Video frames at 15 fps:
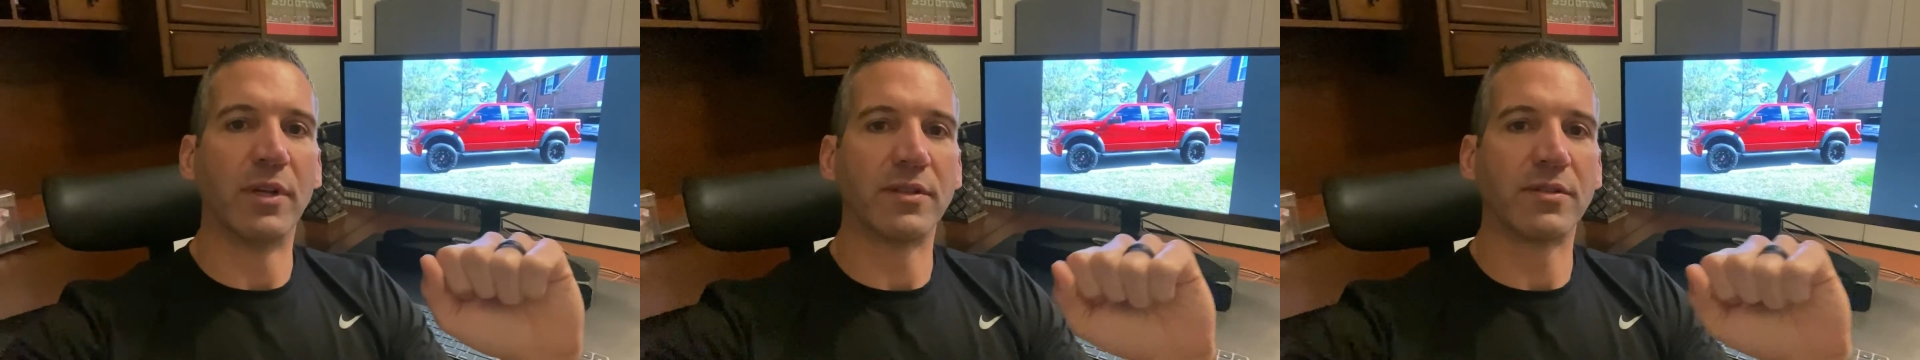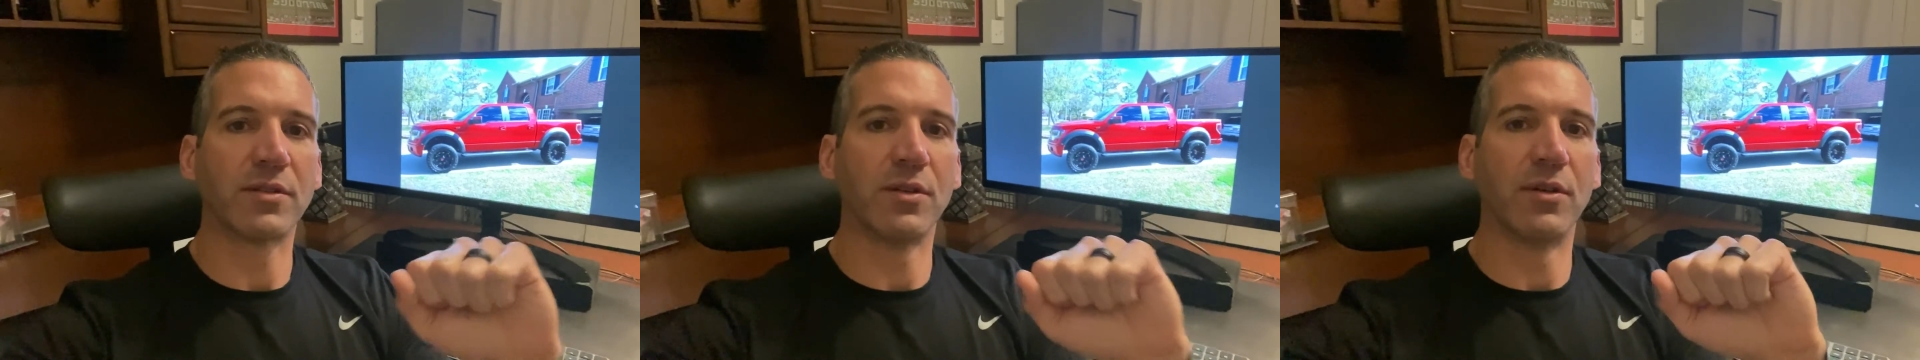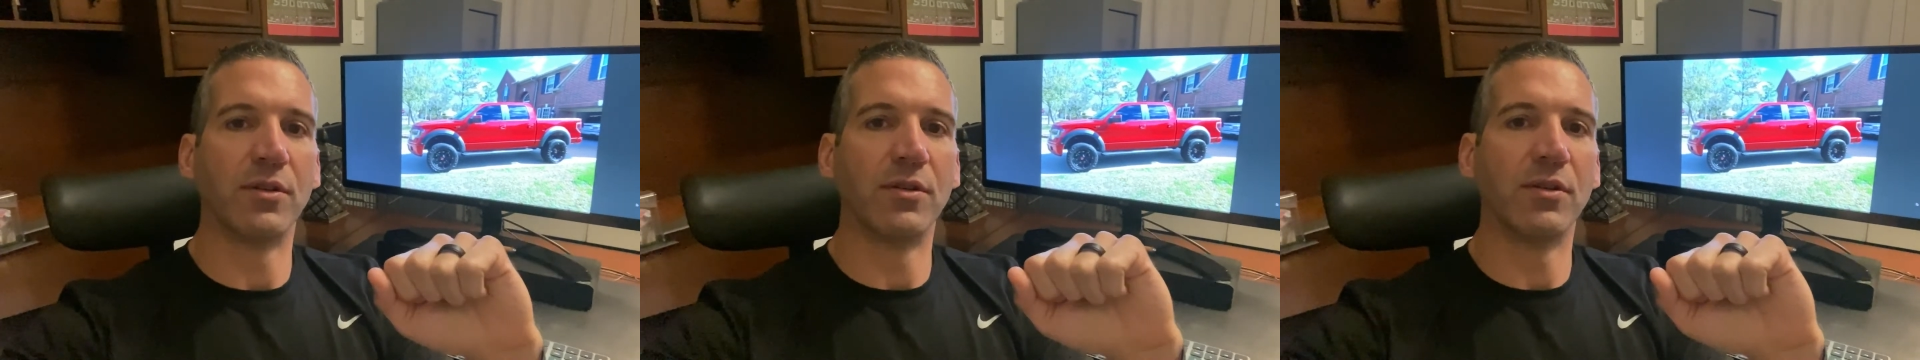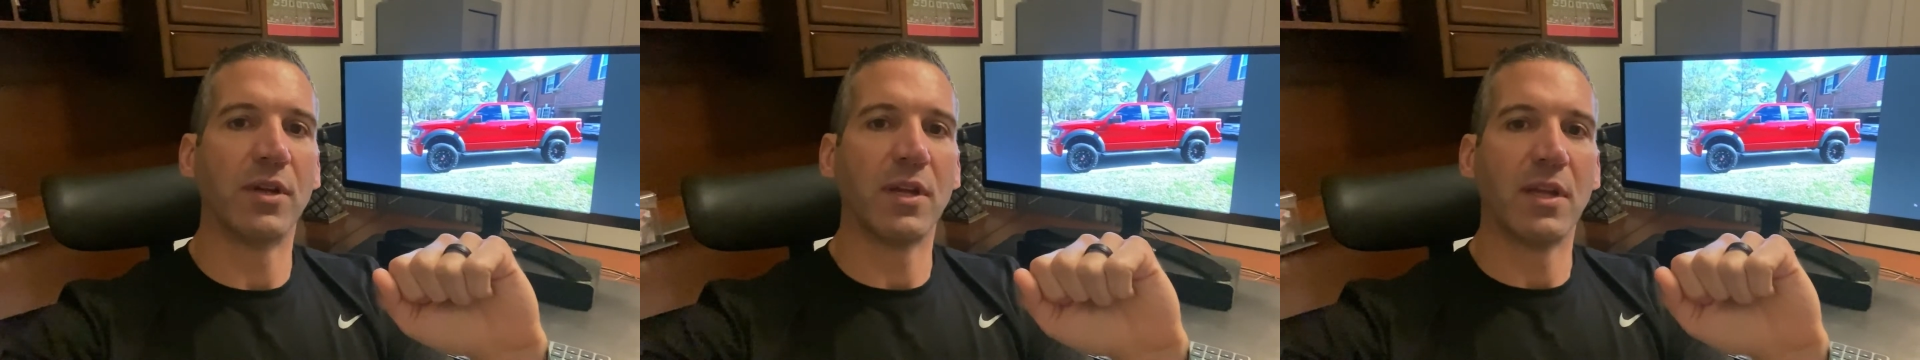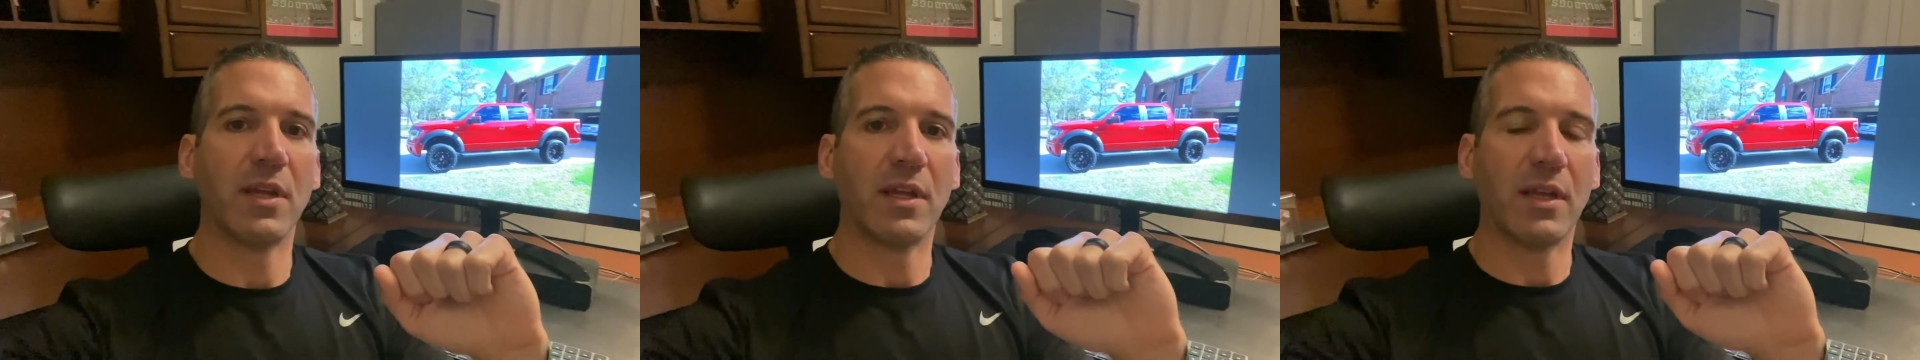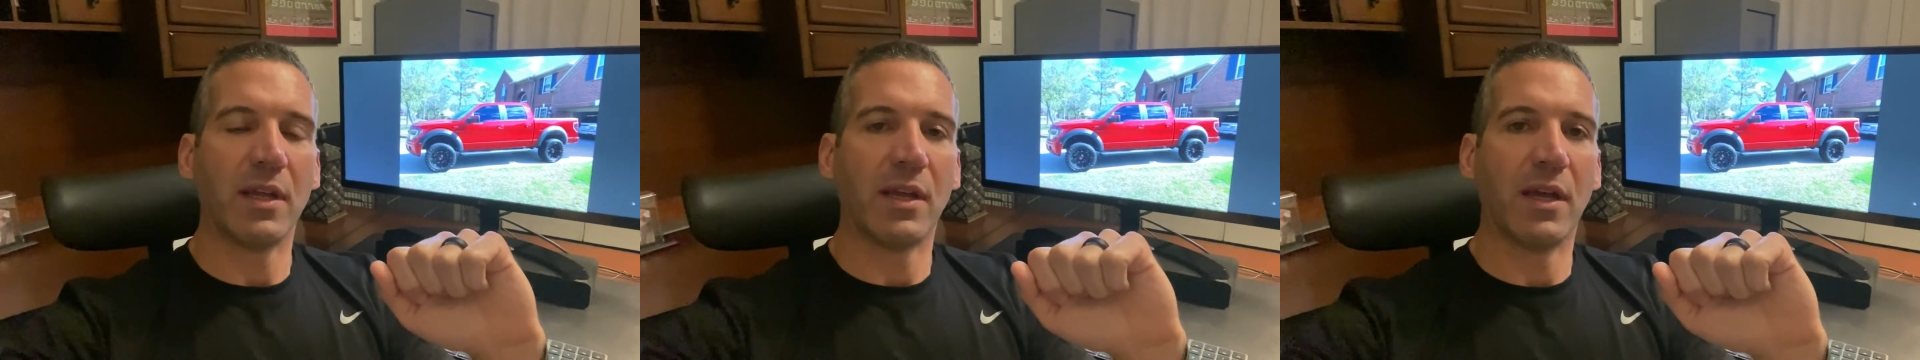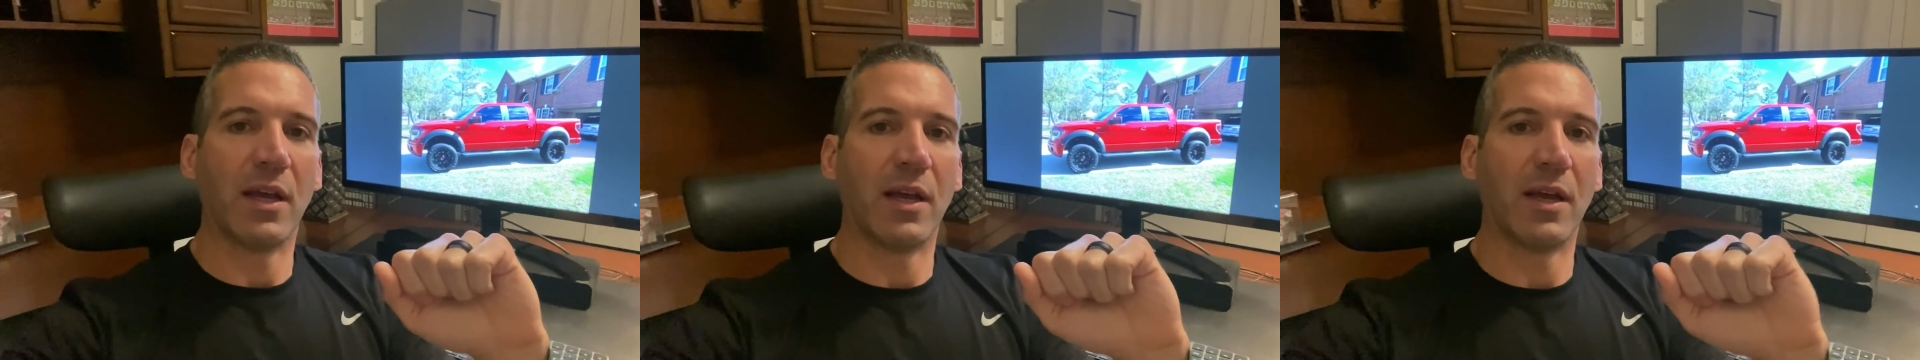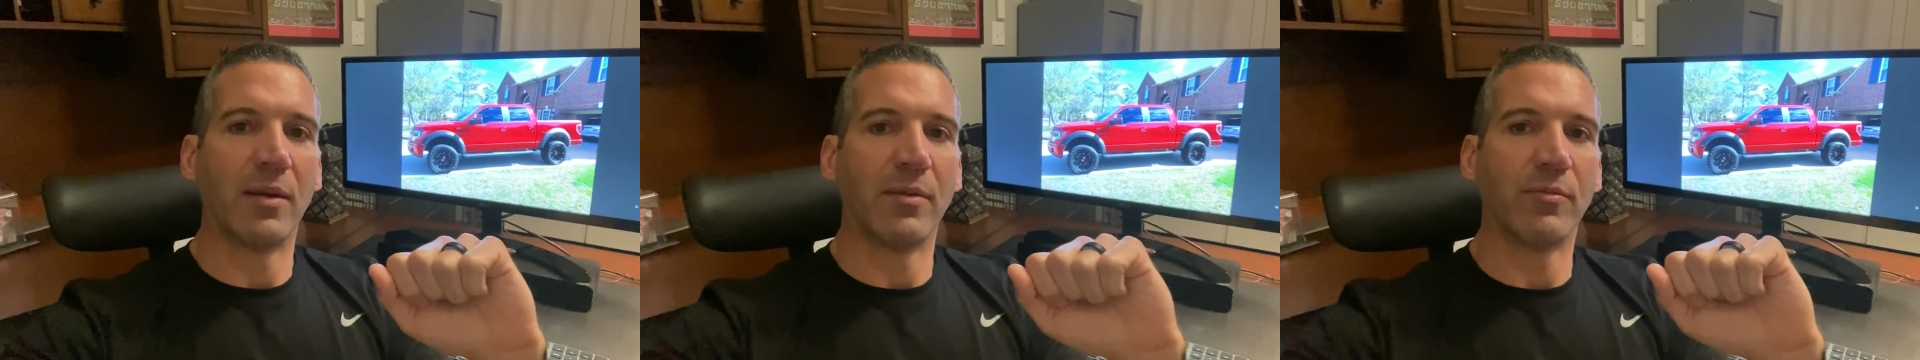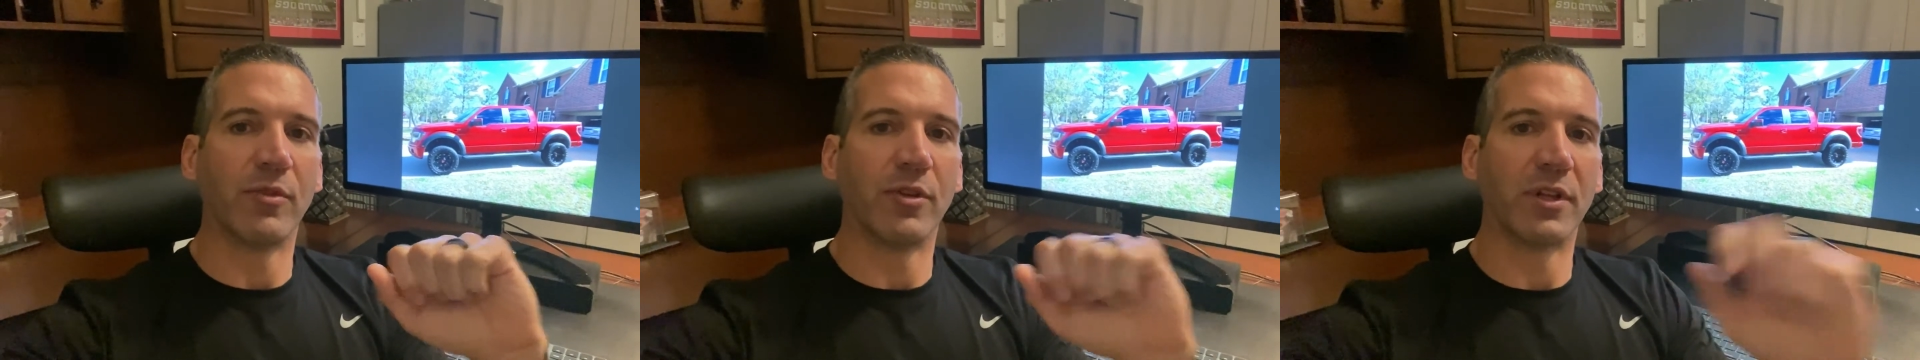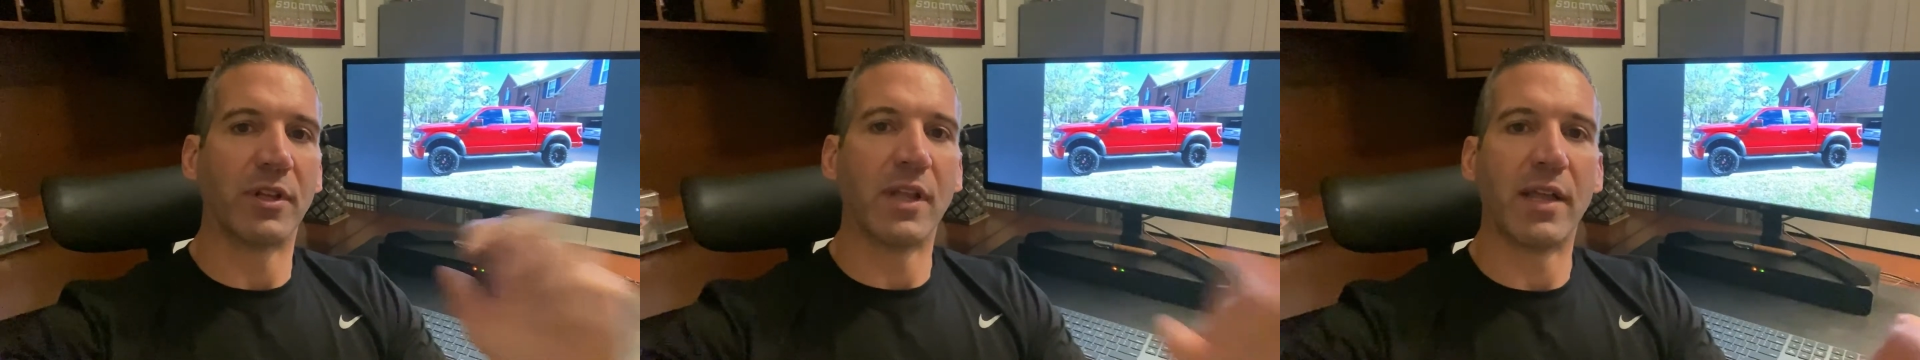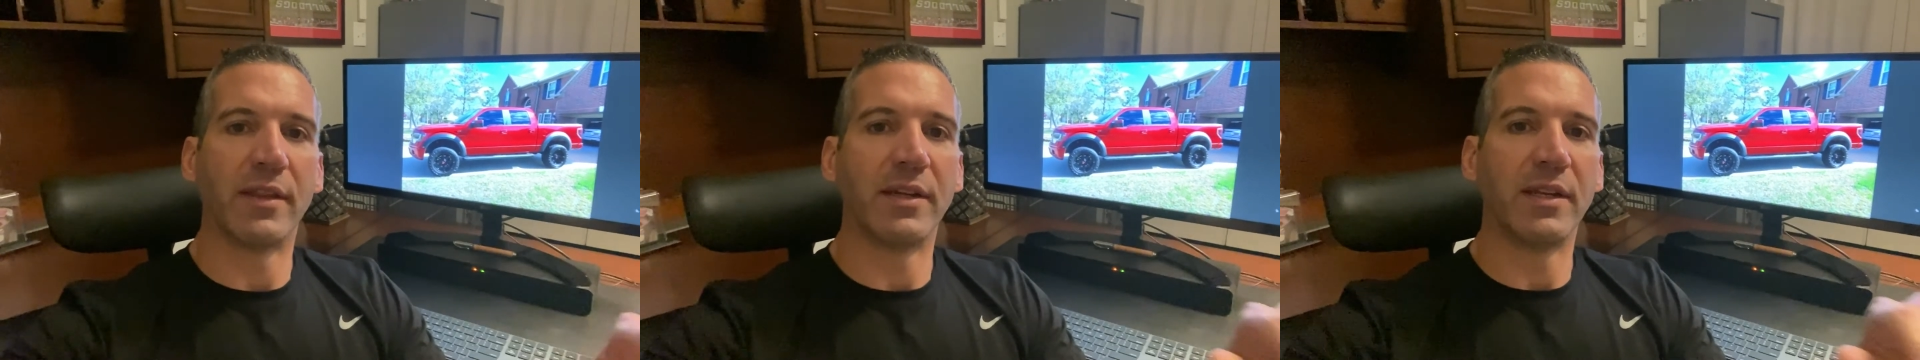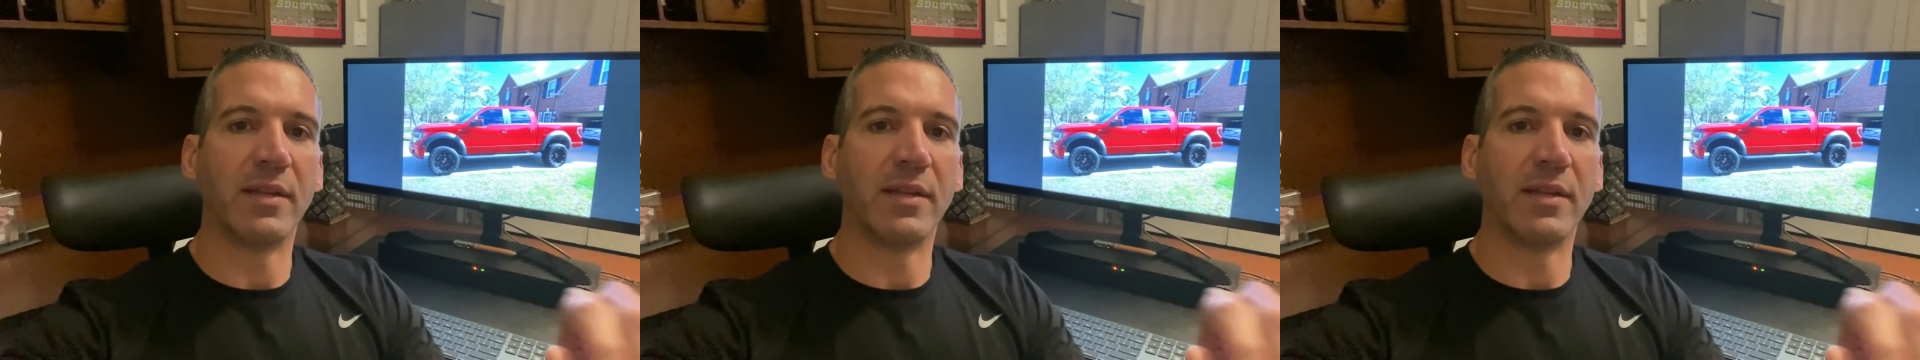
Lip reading: and so really glad that he